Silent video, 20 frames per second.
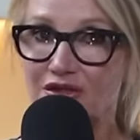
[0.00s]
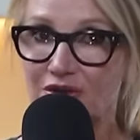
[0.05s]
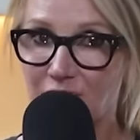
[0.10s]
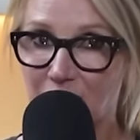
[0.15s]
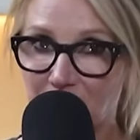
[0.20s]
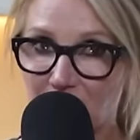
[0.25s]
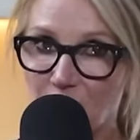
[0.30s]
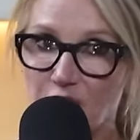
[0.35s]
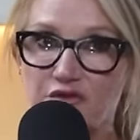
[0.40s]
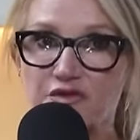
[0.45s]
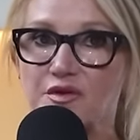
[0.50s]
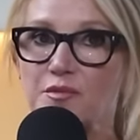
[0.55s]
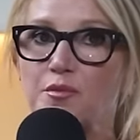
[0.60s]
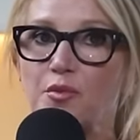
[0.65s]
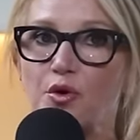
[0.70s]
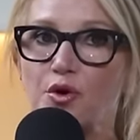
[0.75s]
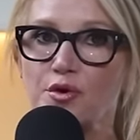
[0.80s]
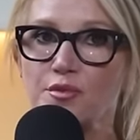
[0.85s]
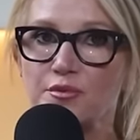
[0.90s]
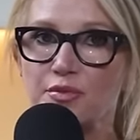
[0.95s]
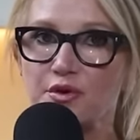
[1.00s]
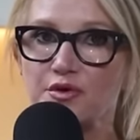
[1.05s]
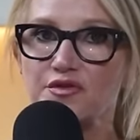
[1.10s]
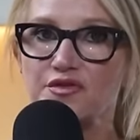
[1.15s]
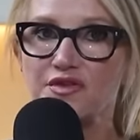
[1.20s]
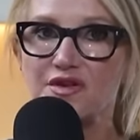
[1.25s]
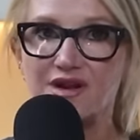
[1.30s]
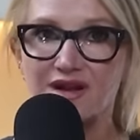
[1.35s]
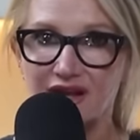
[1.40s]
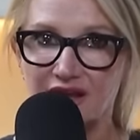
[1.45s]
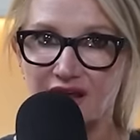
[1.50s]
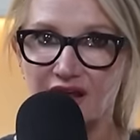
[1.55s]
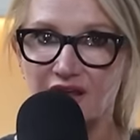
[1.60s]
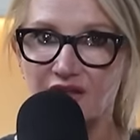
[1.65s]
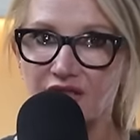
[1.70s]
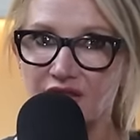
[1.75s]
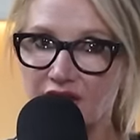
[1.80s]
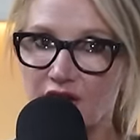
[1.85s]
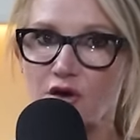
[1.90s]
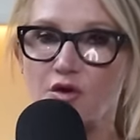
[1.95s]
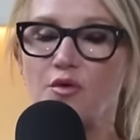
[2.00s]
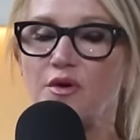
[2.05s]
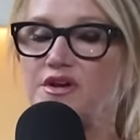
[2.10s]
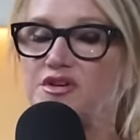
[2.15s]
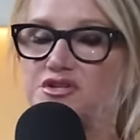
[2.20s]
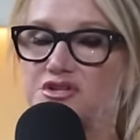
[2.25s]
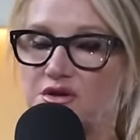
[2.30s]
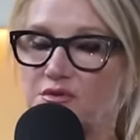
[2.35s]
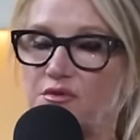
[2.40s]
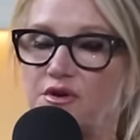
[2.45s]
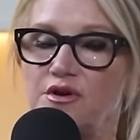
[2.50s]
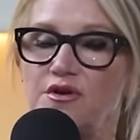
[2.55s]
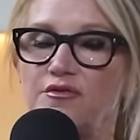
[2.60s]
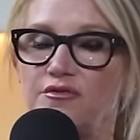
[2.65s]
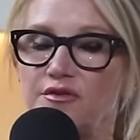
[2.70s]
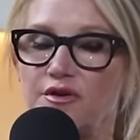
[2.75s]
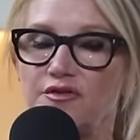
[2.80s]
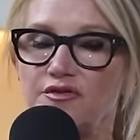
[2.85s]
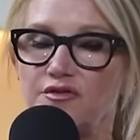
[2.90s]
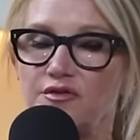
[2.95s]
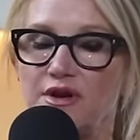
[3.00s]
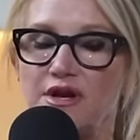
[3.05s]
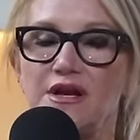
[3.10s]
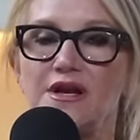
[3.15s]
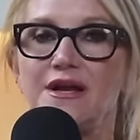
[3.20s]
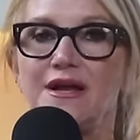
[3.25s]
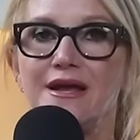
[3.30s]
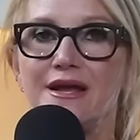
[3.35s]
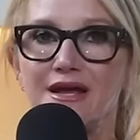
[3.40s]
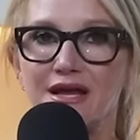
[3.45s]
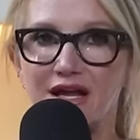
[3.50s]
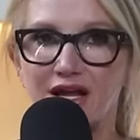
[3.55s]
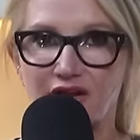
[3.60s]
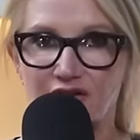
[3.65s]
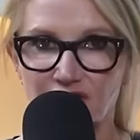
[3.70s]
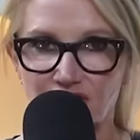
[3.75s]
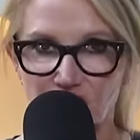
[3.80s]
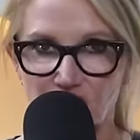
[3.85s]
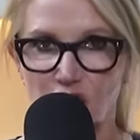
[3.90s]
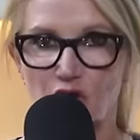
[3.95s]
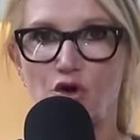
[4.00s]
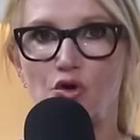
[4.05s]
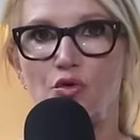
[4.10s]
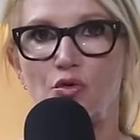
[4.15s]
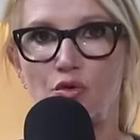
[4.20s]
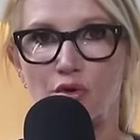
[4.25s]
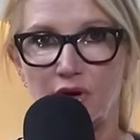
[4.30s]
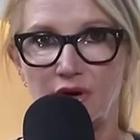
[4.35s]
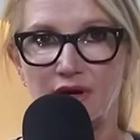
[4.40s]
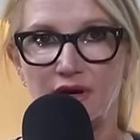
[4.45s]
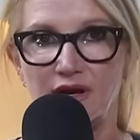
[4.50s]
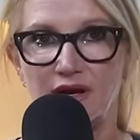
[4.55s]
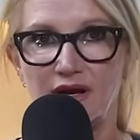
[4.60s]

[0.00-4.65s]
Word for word: The most important person in the equation when you're frustrated is you.